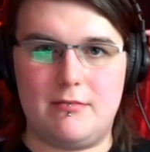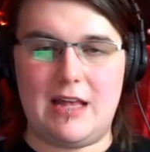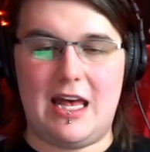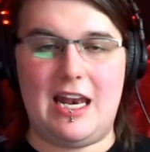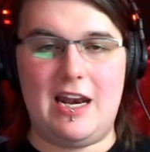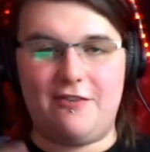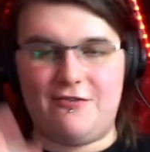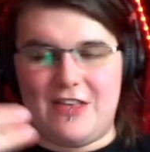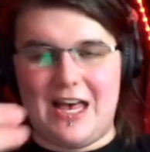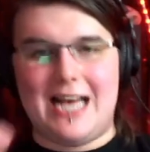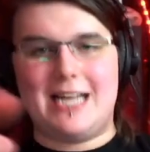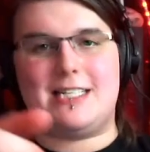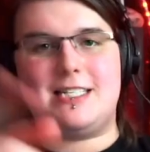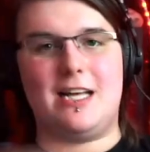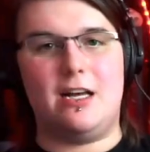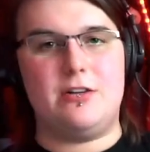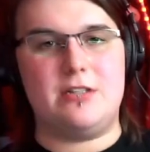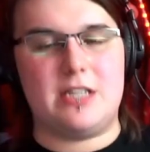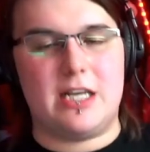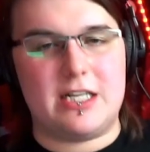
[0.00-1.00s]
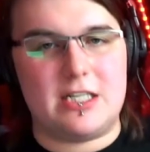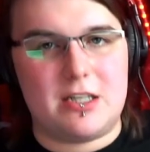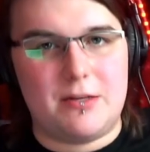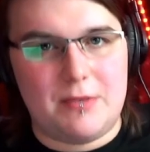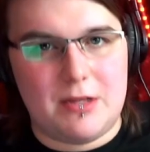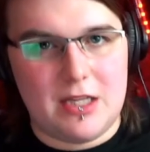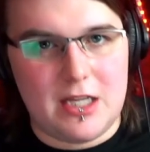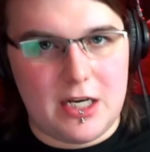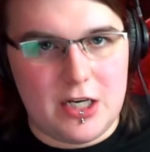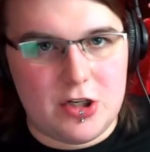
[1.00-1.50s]
And if that sounds like
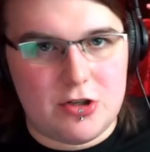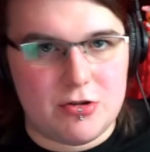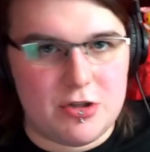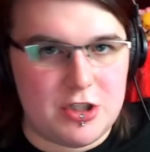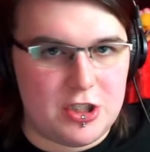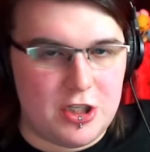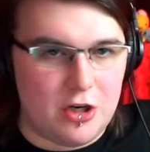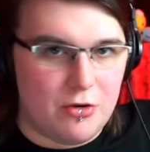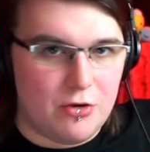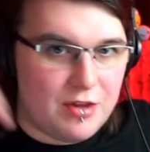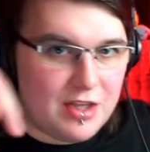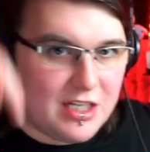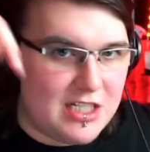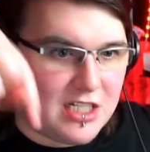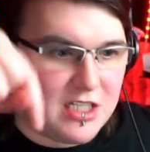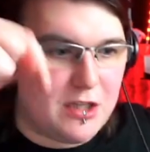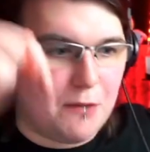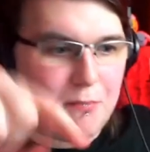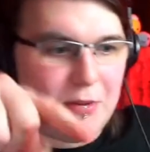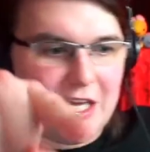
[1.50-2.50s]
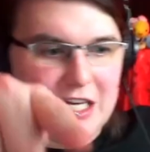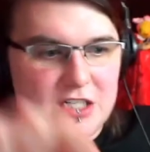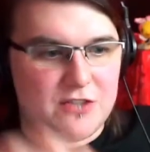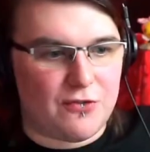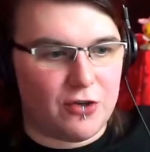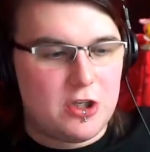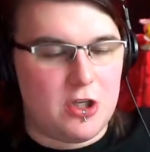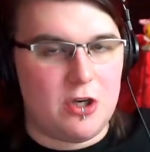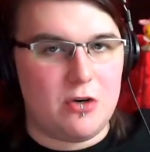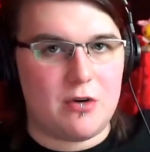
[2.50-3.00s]
something that interests you, this is the place
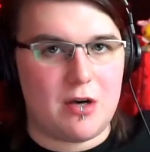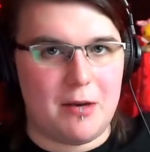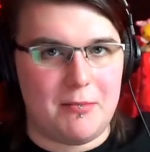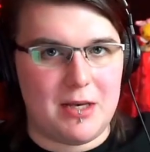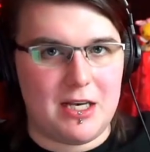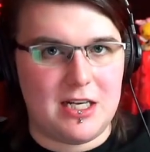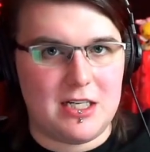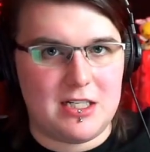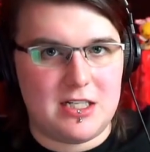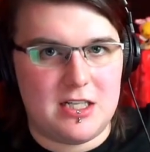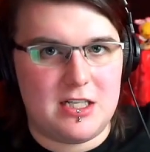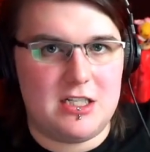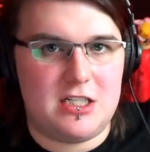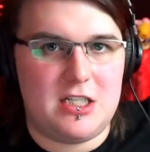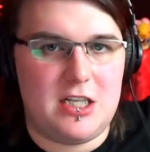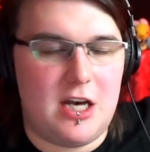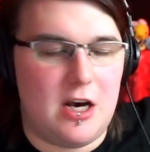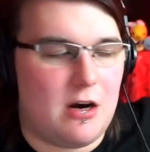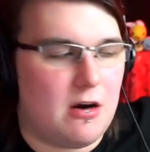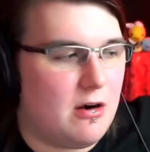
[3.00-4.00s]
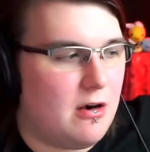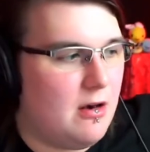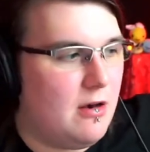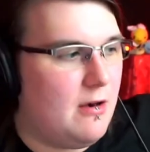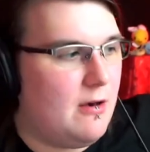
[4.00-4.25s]
for you coming into this year.